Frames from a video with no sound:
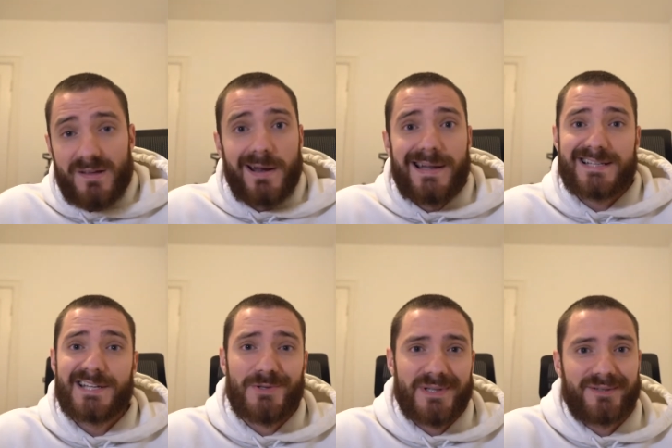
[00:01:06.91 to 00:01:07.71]
Let's get
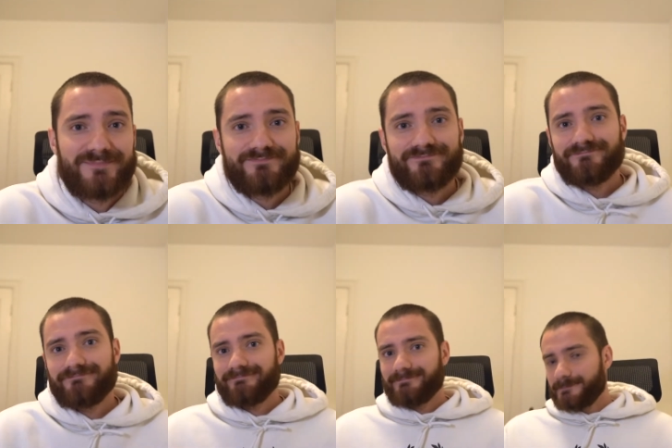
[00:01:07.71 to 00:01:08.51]
to it.
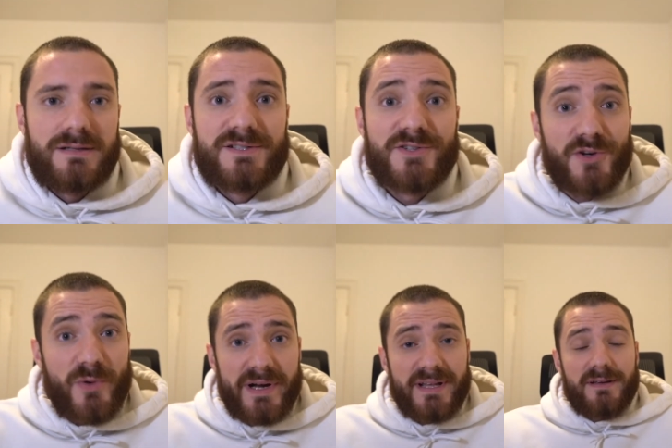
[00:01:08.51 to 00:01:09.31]
So the
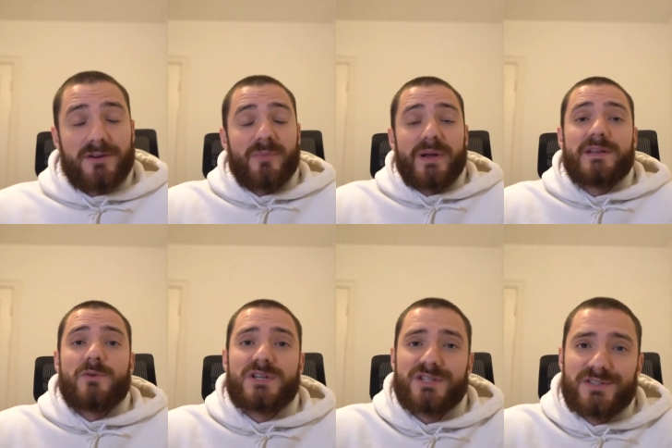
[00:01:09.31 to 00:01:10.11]
grading company in
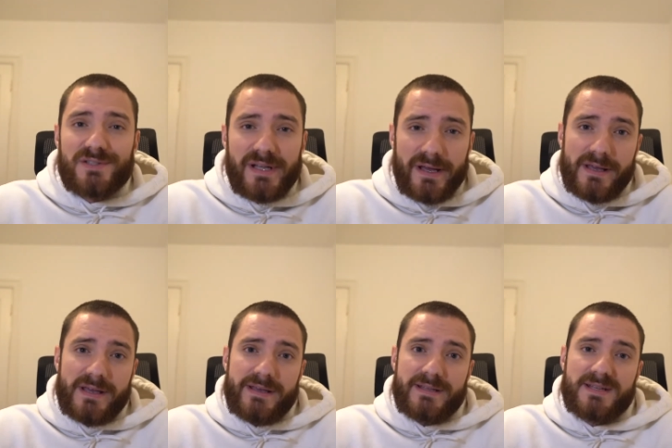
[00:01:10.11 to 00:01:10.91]
question today
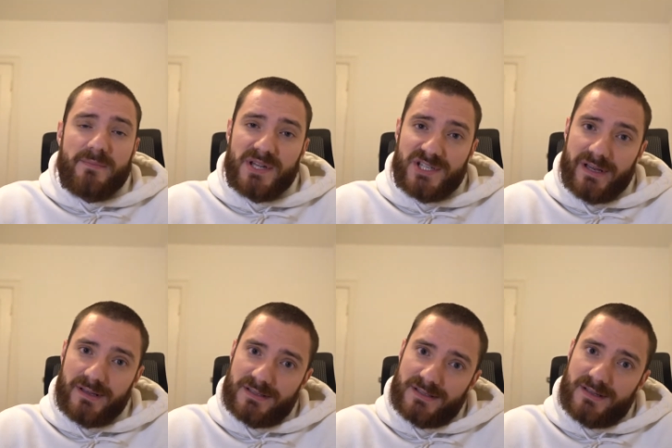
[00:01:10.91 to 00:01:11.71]
is
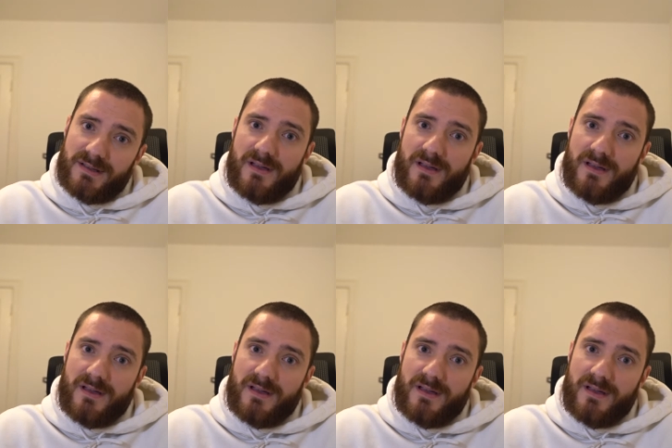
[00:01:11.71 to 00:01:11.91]
PGX,